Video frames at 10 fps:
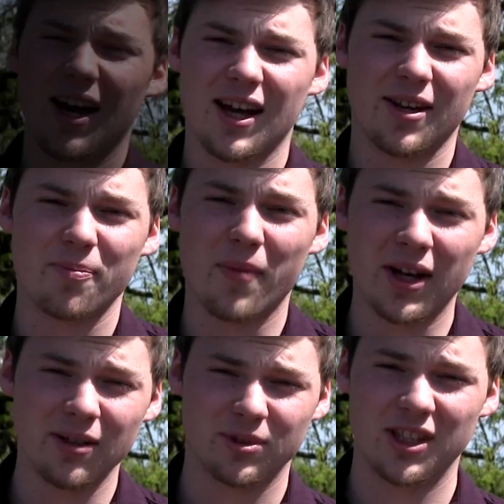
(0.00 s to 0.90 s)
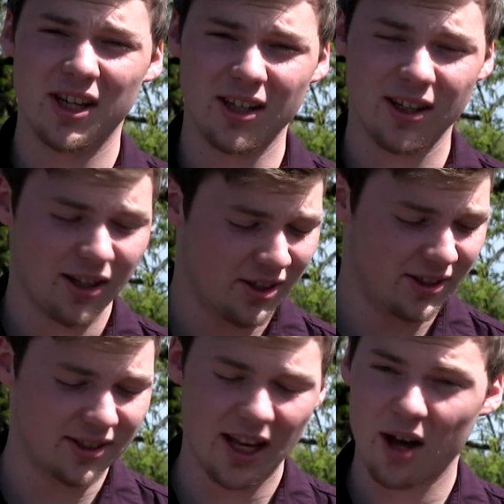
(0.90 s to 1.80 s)
Hi, my name's Nick, and
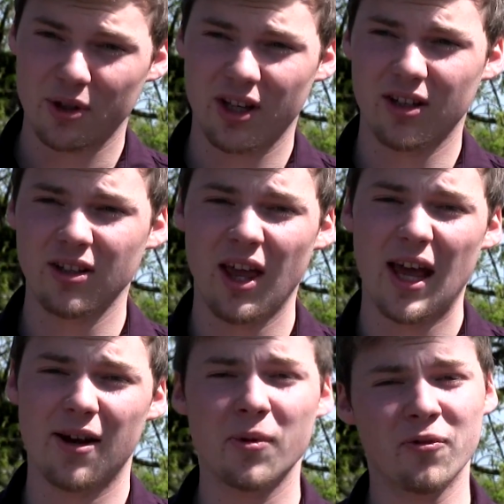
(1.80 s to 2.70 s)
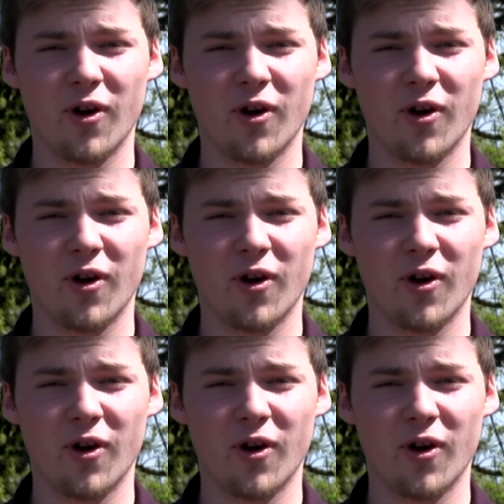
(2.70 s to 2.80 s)
this is Abigail, and I'm a